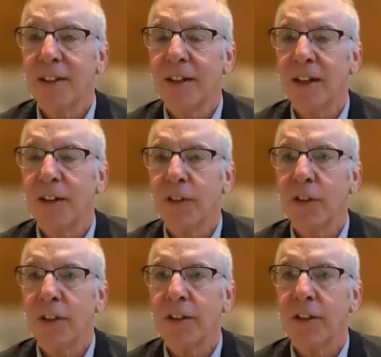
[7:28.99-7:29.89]
Uh, if you
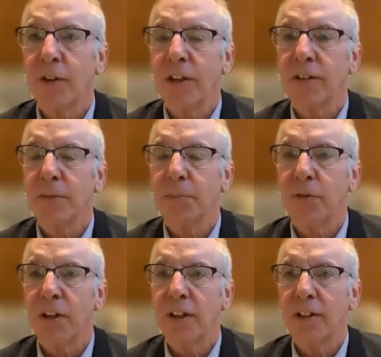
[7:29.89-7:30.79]
look at the U.S., it's been
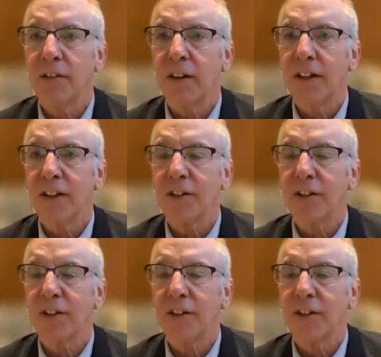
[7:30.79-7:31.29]
running chronic